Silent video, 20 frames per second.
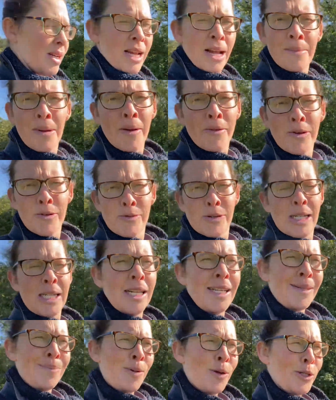I'm having a really
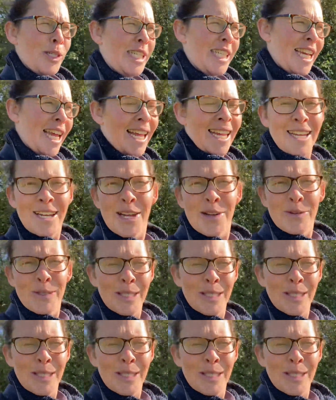nice ploddy day. When